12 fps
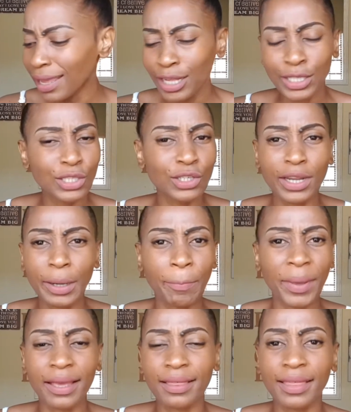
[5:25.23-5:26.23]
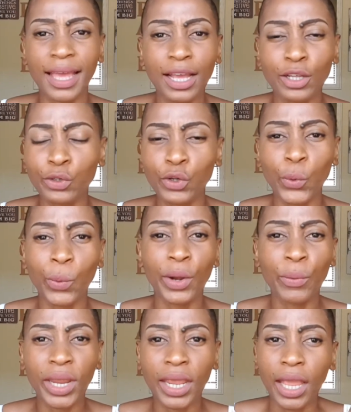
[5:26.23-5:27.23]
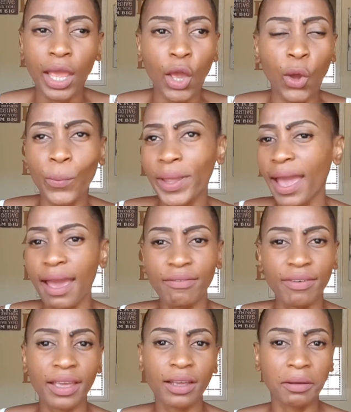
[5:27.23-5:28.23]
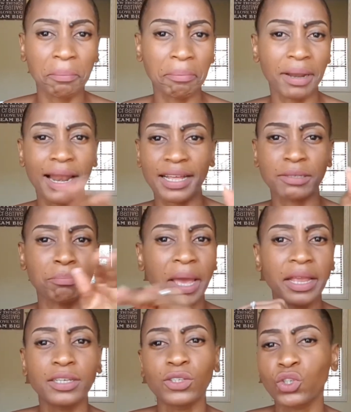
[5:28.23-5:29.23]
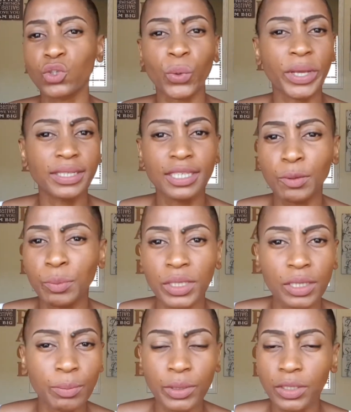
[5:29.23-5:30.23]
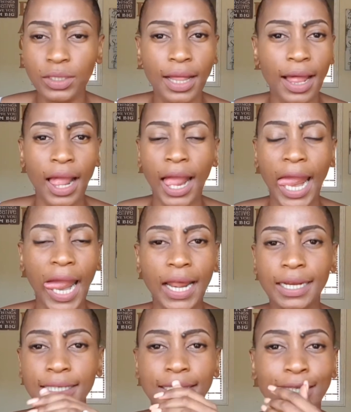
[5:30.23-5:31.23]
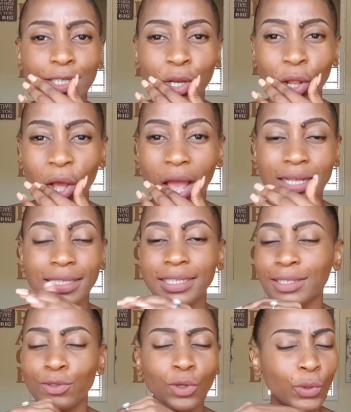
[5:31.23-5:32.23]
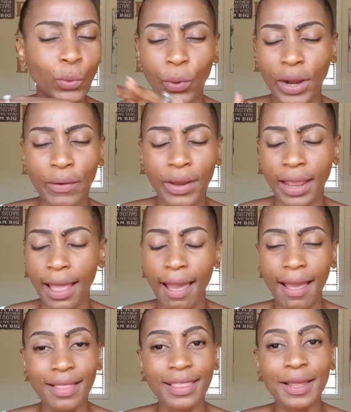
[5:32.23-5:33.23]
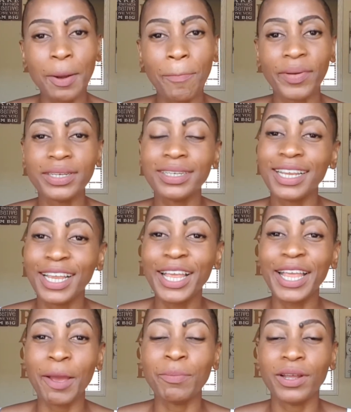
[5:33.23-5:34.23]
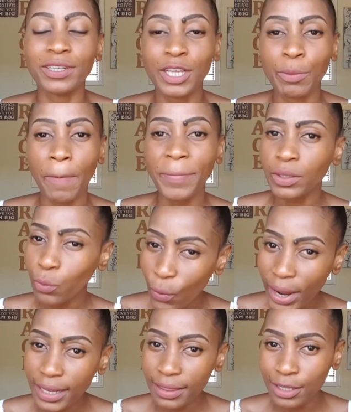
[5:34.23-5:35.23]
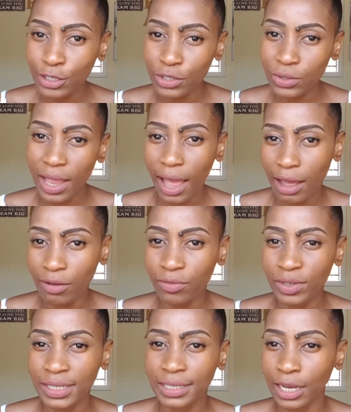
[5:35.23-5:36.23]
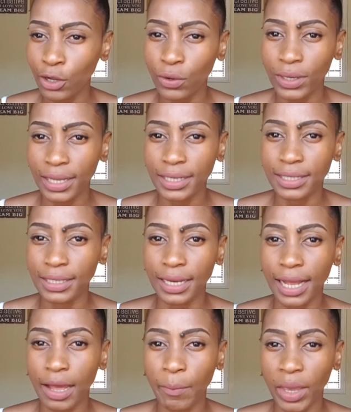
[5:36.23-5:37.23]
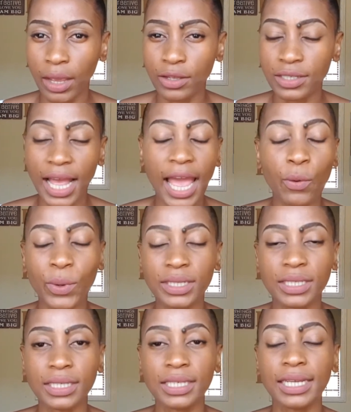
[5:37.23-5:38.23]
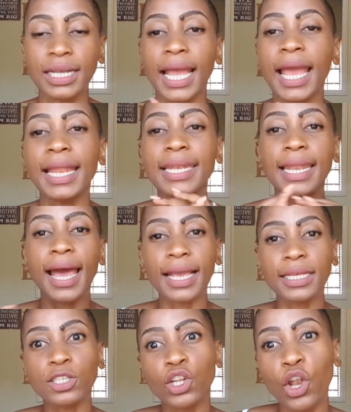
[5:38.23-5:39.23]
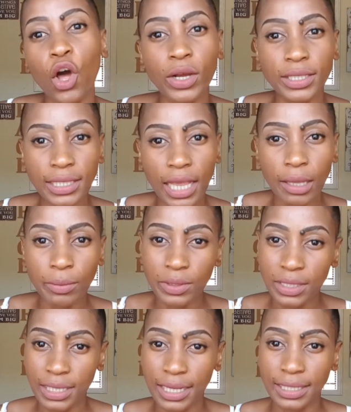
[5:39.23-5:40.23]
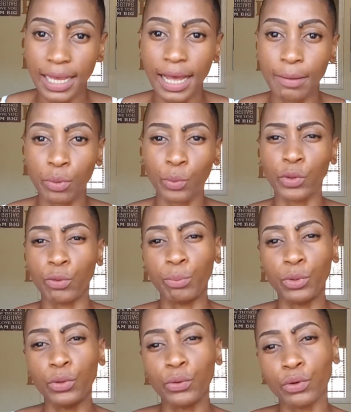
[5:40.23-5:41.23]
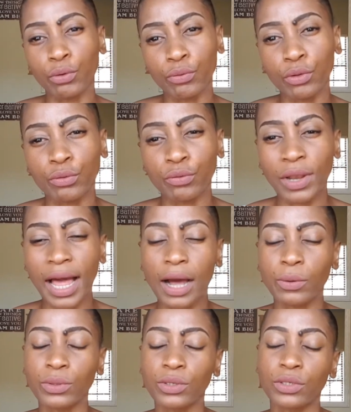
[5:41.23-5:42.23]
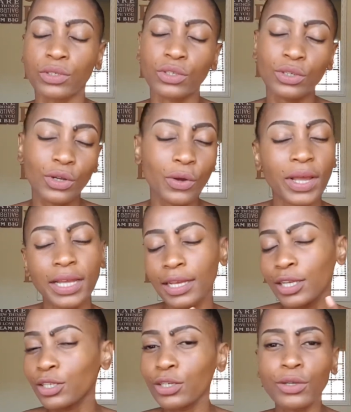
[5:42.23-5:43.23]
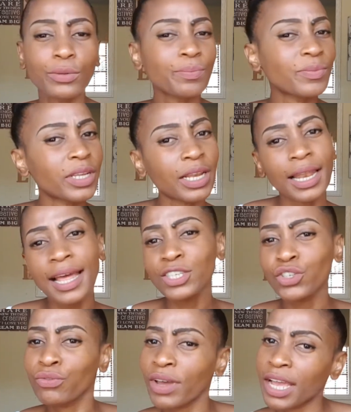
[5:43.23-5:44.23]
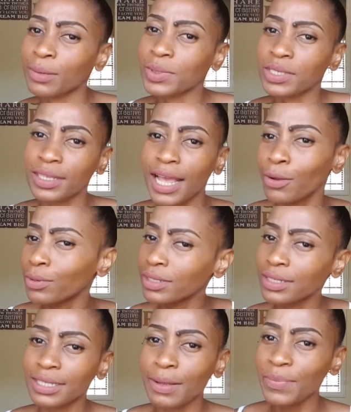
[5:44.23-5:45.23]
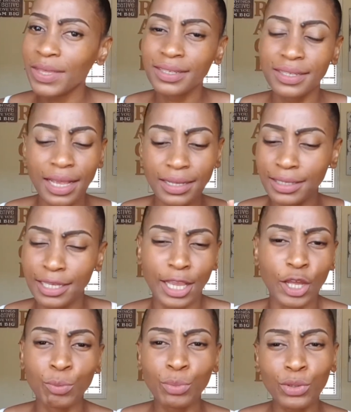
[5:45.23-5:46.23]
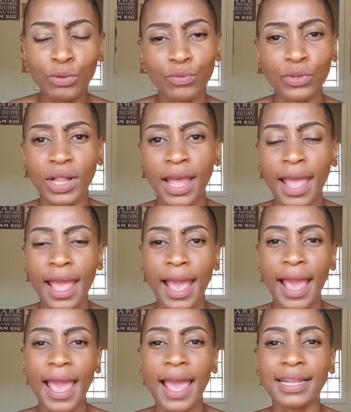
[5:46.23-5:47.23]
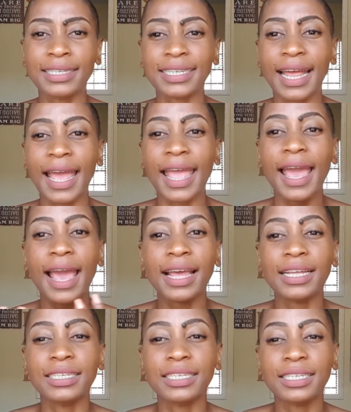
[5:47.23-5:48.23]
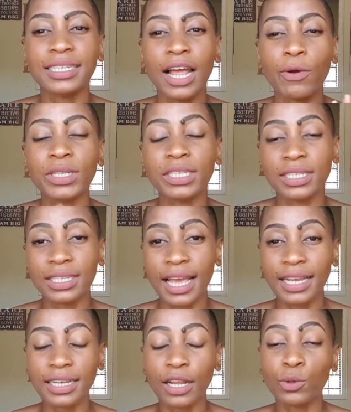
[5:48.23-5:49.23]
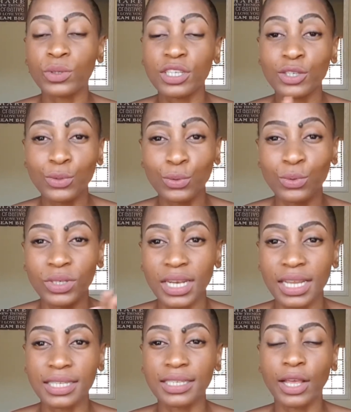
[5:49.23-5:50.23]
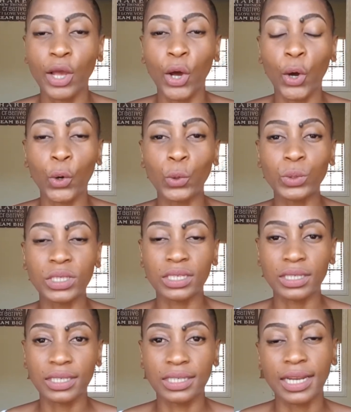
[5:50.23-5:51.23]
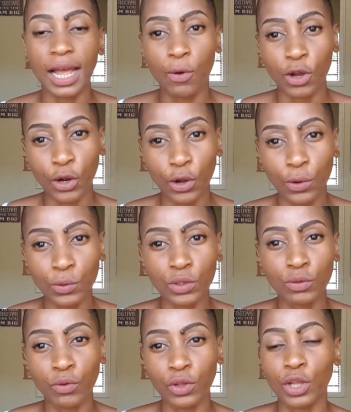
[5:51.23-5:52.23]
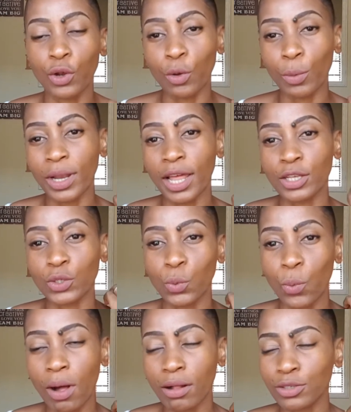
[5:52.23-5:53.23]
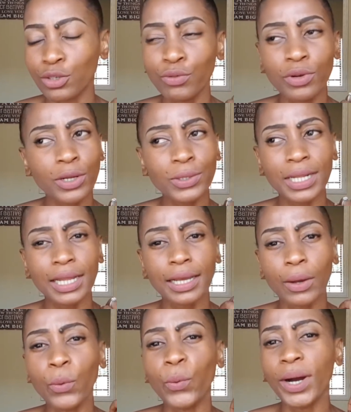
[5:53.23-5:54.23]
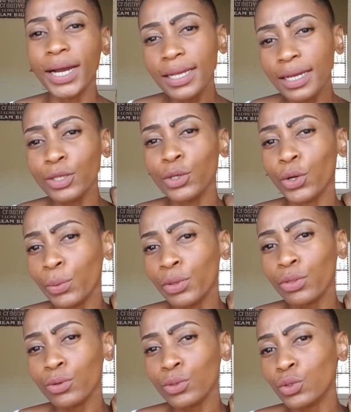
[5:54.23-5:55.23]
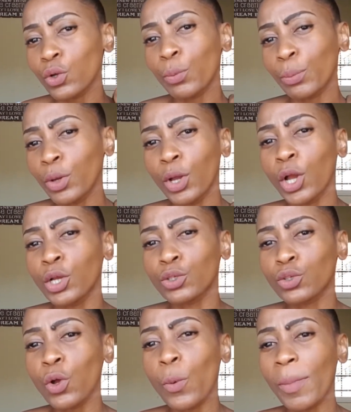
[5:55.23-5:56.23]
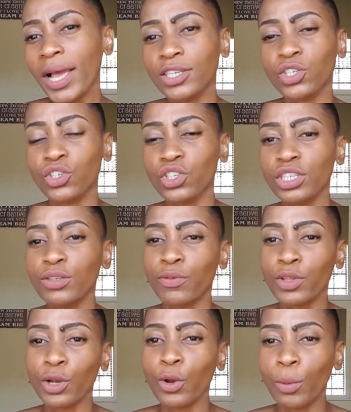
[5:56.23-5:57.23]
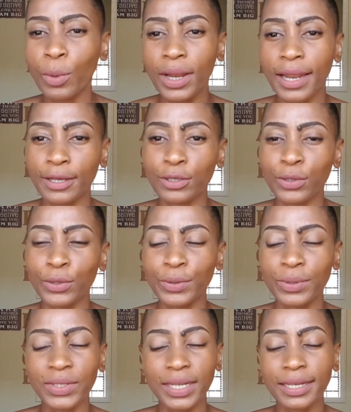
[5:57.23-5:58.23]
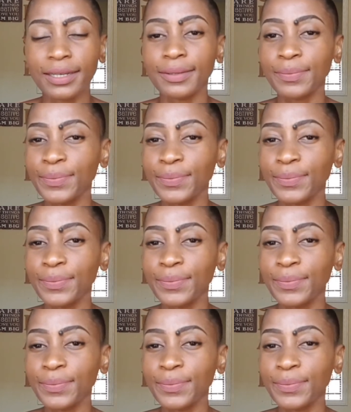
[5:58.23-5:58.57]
it's not a big thing. Don't worry. We're having plus minus 20 people, and it's, don't worry. And then, but he kept asking me, but why then do you have a deco lady coming? Because I wanted a nice long table set up with beautiful flowers, lunch vibes. I wanted something sexy and beautiful. And I had our designer, Sis Goodness, who did our clothes for the Lobola as well. So for us, like, why are you going through so much just for the Lobola? It's like,